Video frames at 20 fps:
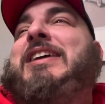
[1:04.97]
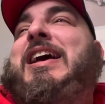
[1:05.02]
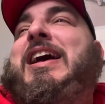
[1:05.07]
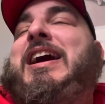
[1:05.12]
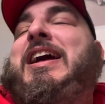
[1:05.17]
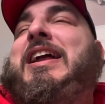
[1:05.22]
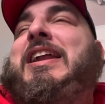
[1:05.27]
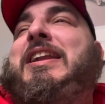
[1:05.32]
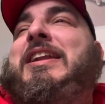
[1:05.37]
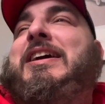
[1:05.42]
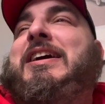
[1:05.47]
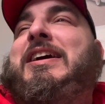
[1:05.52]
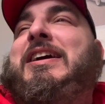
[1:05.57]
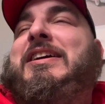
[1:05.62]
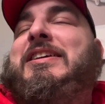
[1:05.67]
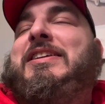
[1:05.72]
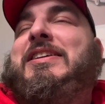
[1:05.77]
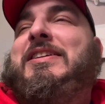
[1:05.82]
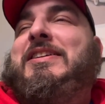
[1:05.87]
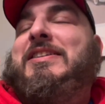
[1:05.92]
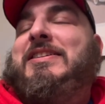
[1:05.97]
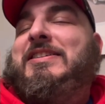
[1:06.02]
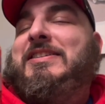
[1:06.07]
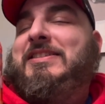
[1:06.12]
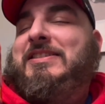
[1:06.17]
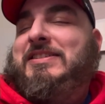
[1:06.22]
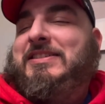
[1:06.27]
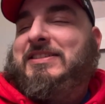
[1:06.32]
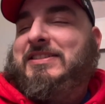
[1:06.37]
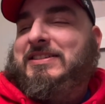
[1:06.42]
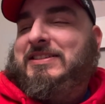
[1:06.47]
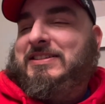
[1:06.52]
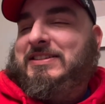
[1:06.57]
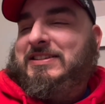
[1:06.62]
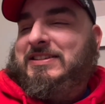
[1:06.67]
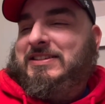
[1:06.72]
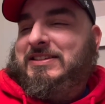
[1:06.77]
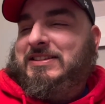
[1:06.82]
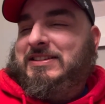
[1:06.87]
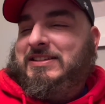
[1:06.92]
And
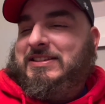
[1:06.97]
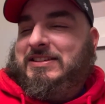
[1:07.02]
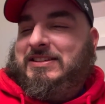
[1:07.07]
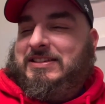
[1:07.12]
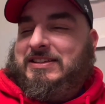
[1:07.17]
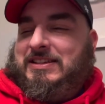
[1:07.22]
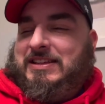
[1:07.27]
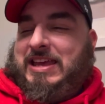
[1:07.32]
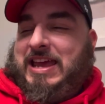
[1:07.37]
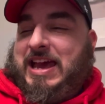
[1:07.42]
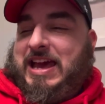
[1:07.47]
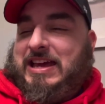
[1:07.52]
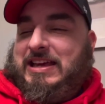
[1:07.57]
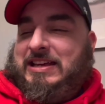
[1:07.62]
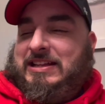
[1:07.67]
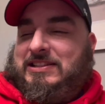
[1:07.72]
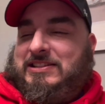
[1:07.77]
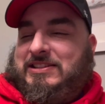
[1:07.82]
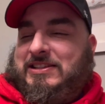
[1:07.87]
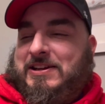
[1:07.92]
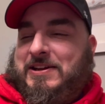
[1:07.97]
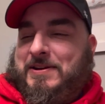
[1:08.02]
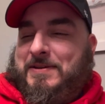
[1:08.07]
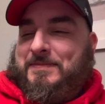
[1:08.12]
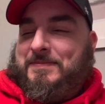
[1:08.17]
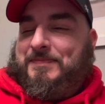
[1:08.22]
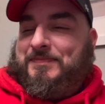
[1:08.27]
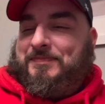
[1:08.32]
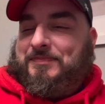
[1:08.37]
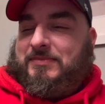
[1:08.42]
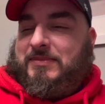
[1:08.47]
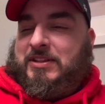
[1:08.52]
uh, yeah, it's um,